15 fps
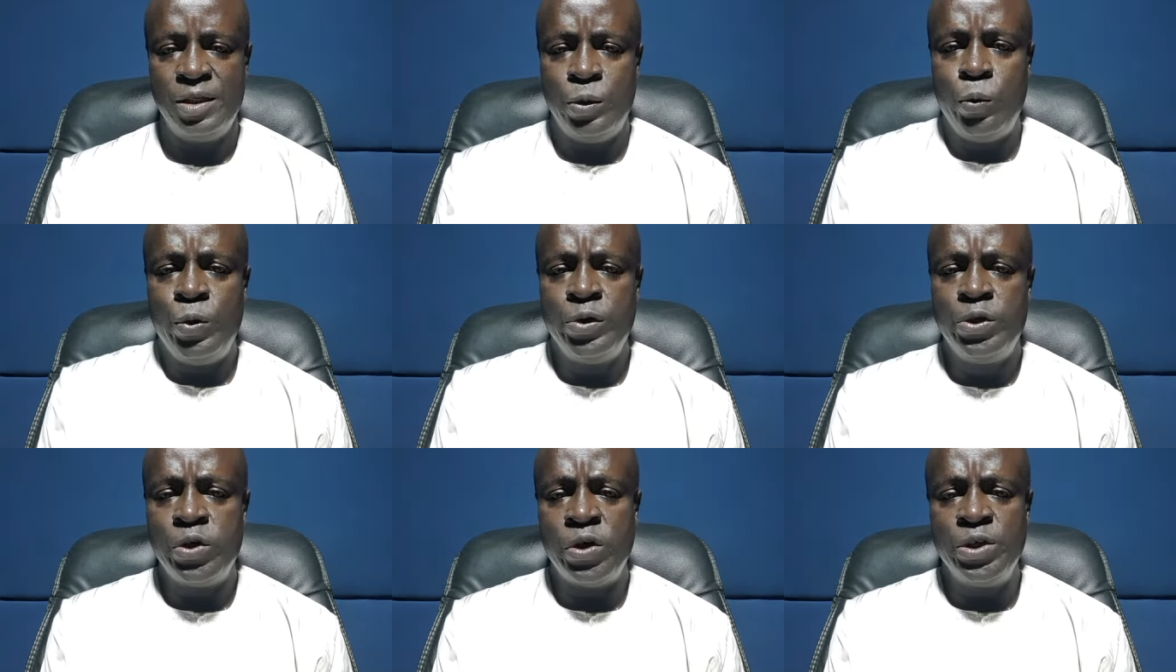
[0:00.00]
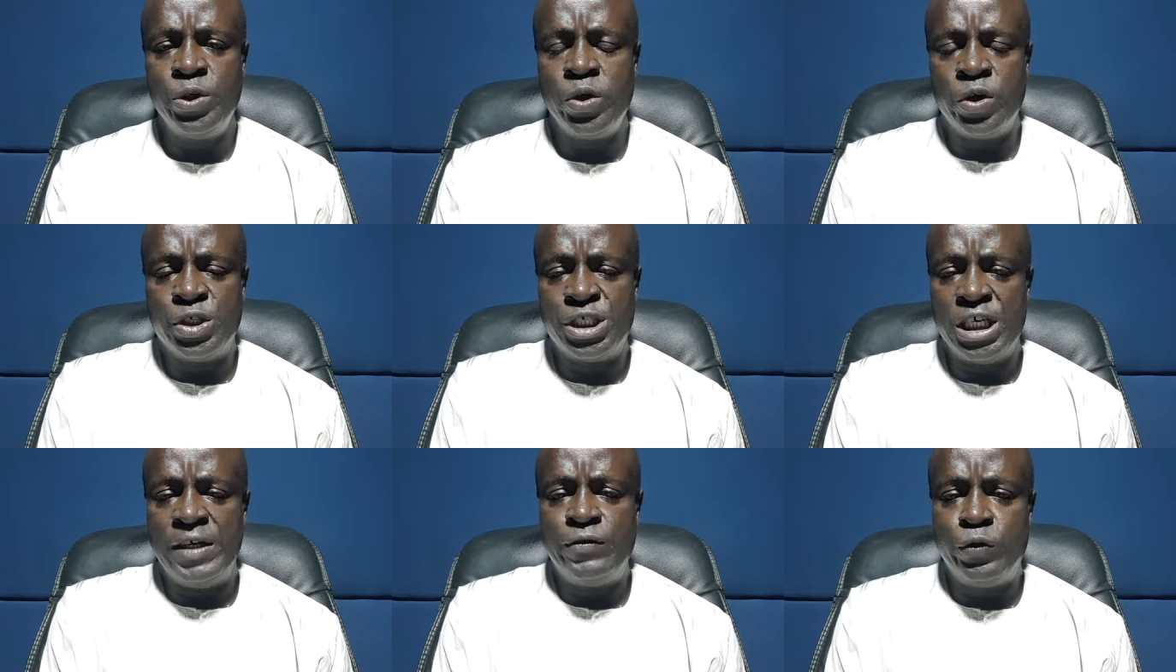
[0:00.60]
Withdrawn withdrawing
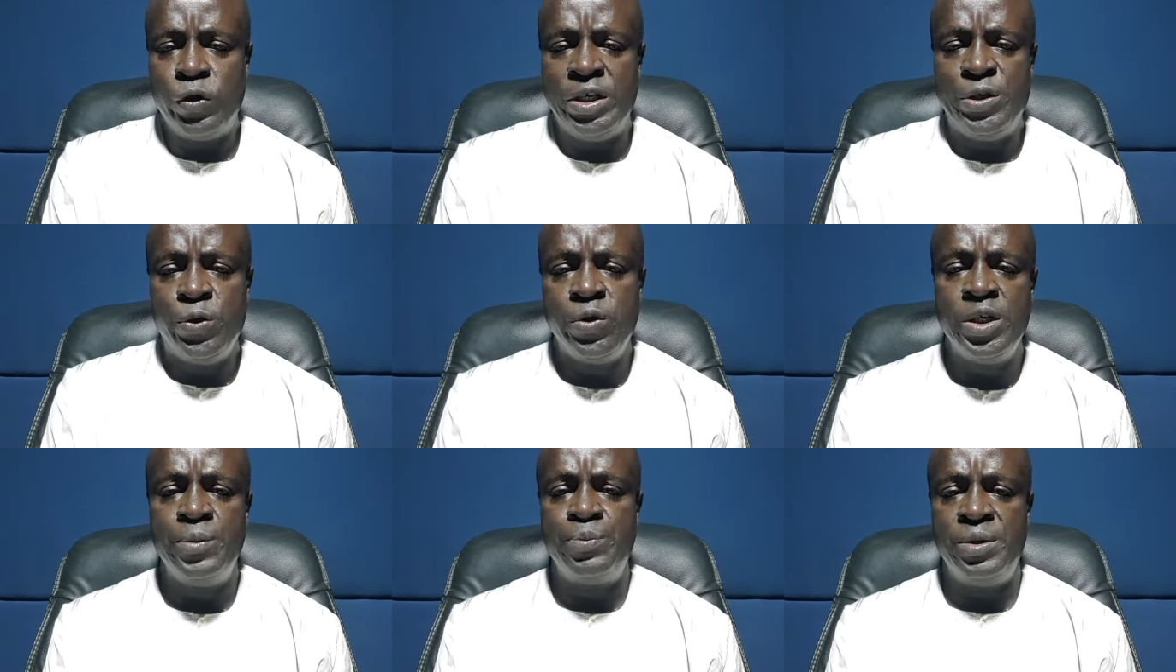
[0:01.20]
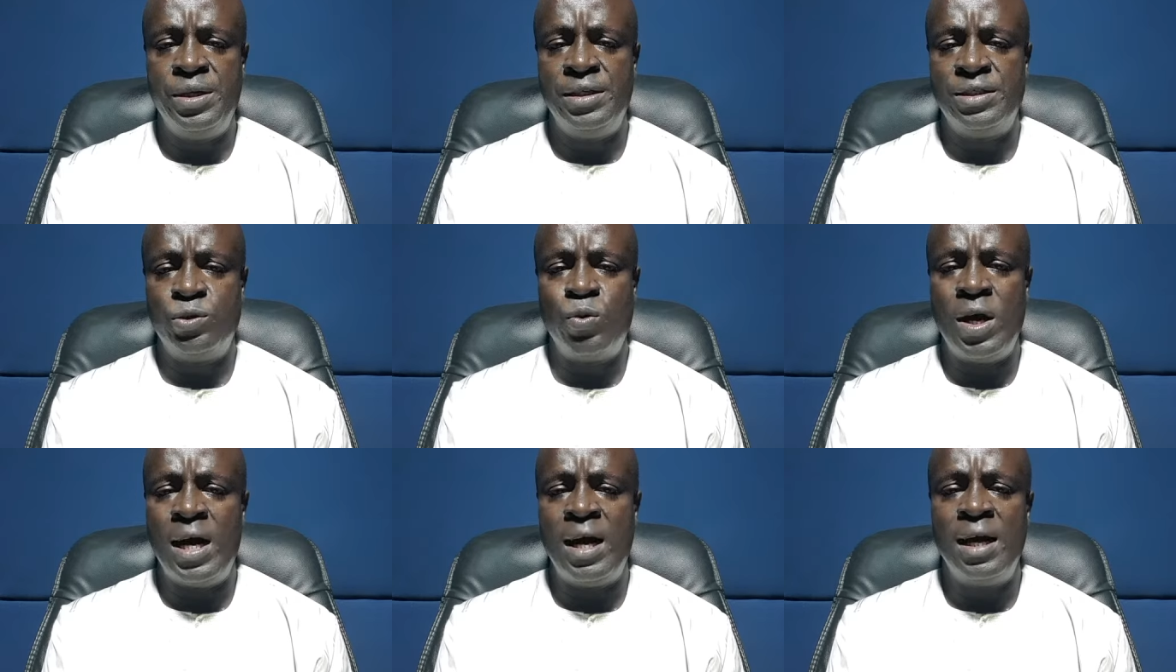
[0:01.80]
yourself to a lonely place
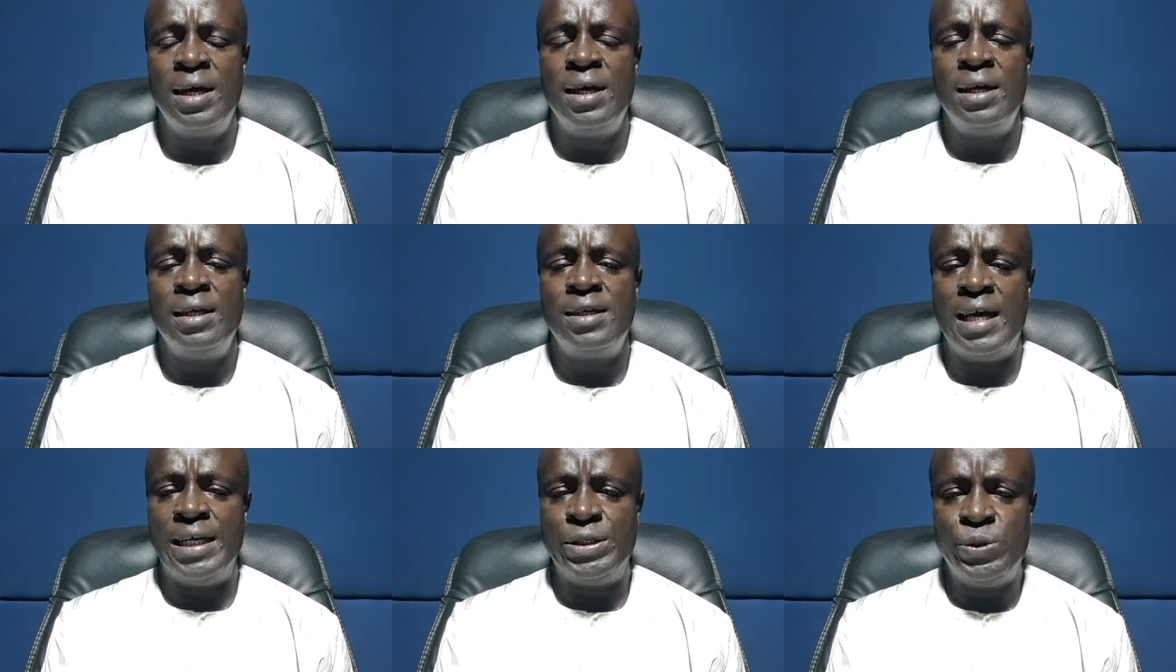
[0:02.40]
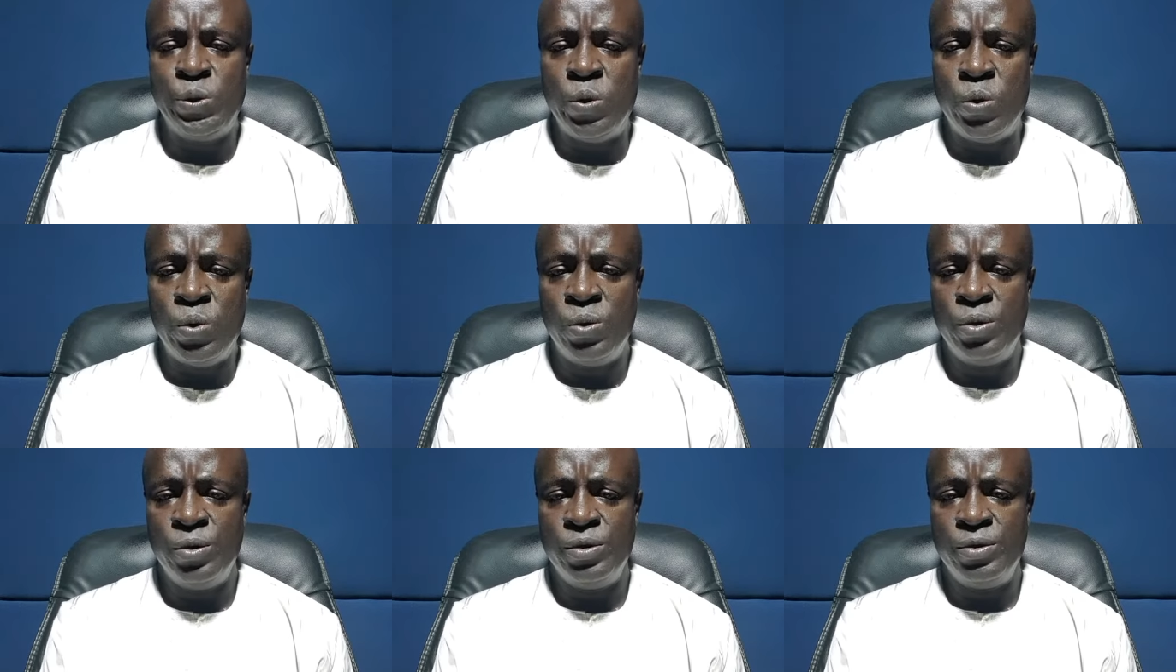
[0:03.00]
where there is
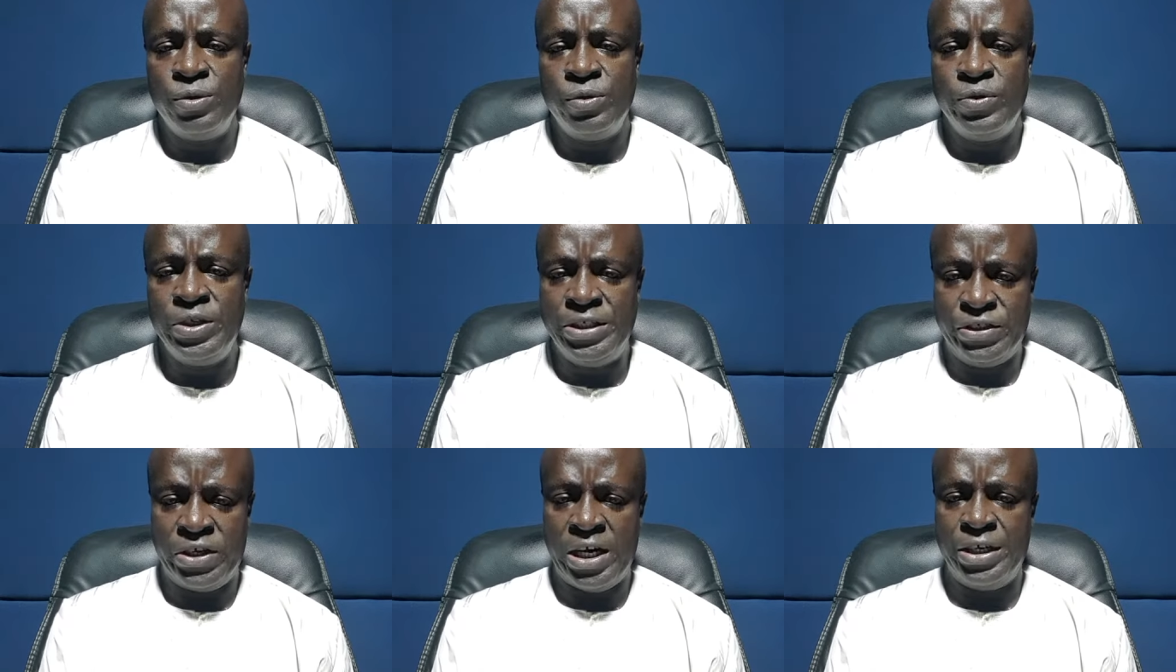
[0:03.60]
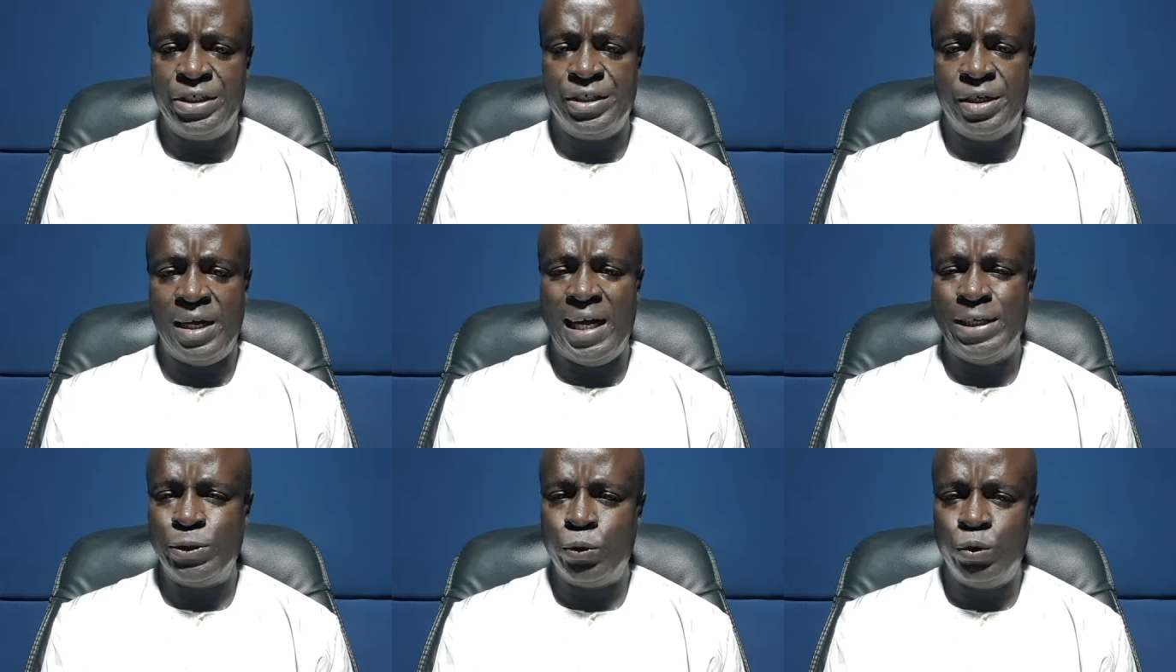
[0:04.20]
no distraction
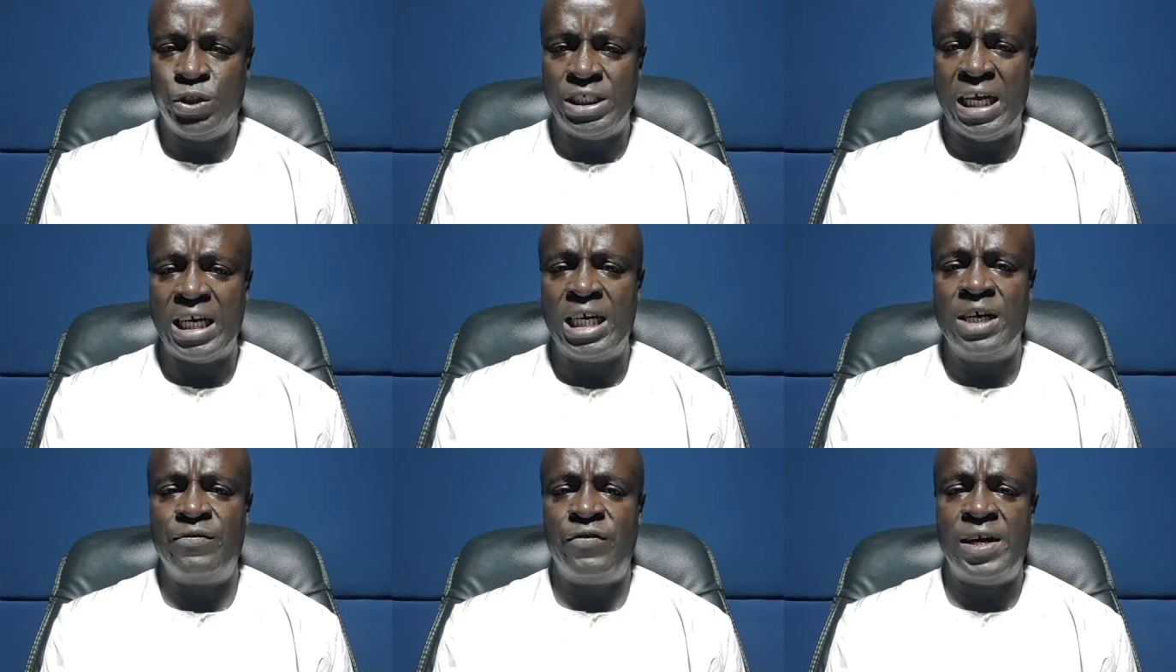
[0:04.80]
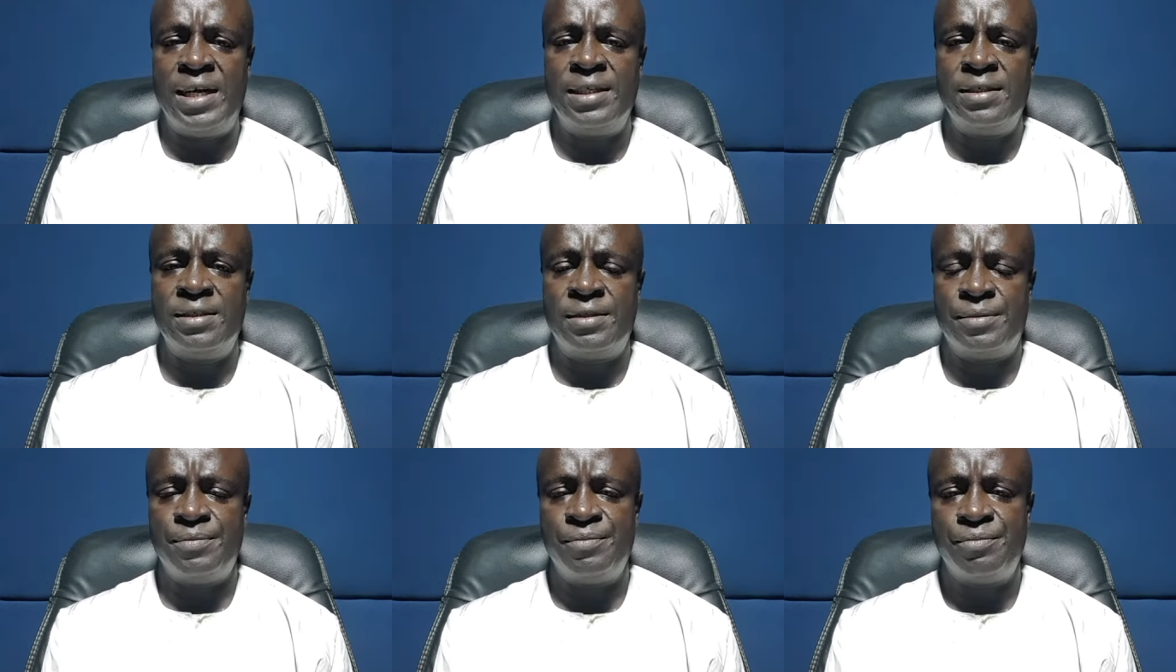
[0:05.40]
as you
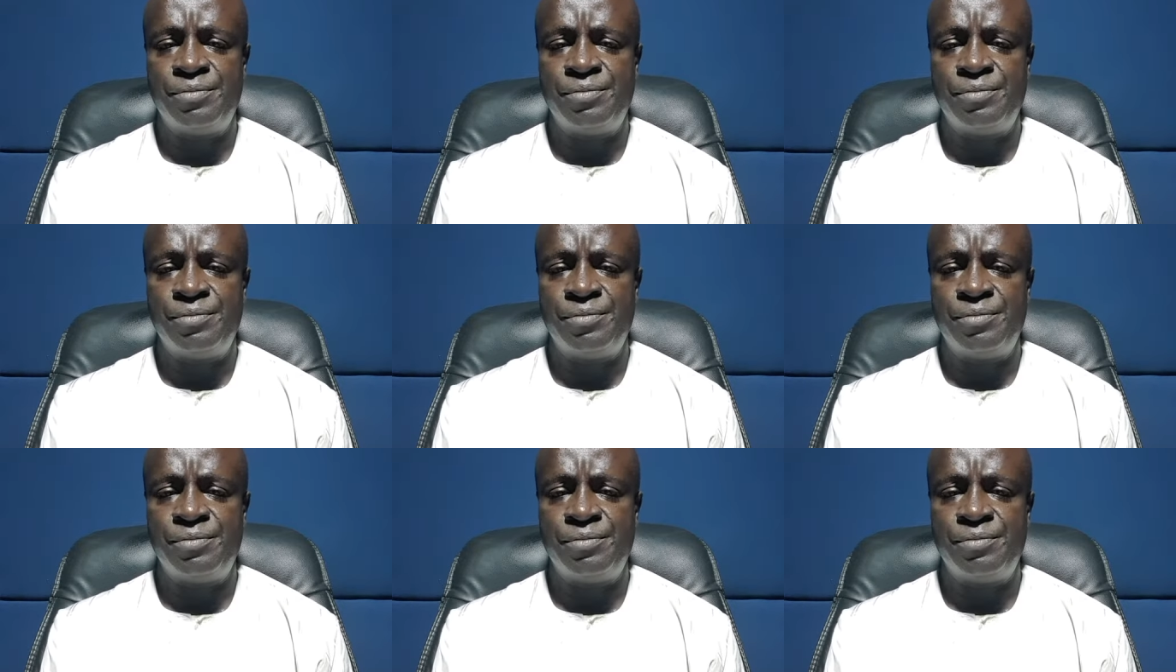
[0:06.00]
sacrifice